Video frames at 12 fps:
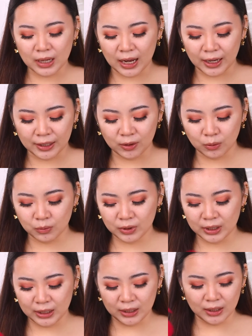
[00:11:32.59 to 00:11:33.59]
I don't
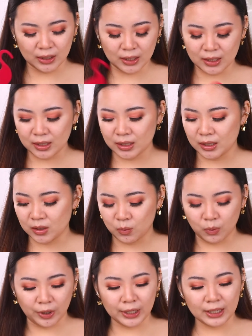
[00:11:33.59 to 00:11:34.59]
think this is
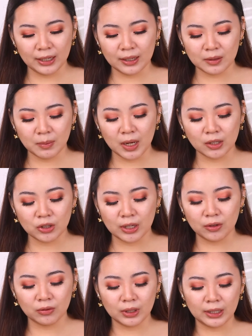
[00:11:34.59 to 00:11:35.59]
working as much. I
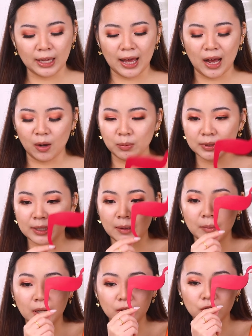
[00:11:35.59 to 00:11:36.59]
don't think it helps that
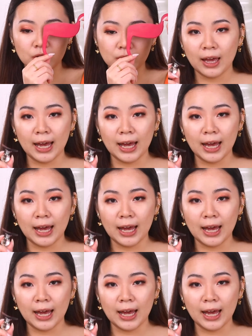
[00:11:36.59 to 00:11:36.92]
much.